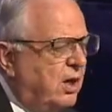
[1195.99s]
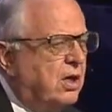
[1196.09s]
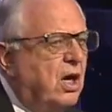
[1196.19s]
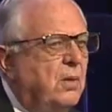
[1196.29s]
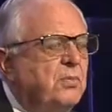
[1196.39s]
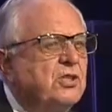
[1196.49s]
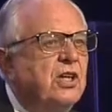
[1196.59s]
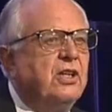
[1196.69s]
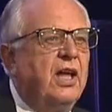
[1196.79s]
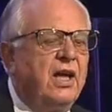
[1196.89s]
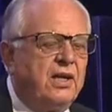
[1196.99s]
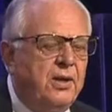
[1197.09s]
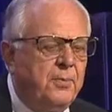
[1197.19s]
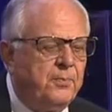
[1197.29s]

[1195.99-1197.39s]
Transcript: on accomplishing that.